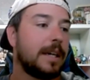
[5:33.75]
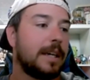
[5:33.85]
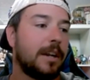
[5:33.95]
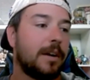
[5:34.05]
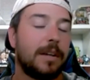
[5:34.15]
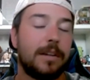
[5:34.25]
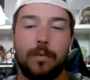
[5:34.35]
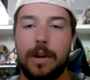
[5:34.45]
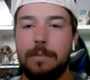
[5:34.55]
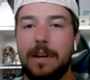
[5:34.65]

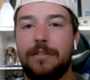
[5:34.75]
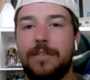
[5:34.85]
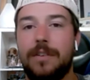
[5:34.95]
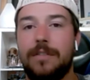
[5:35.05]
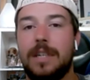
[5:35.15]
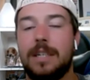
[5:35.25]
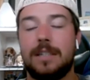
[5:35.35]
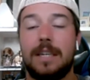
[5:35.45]
He's rebound 50s.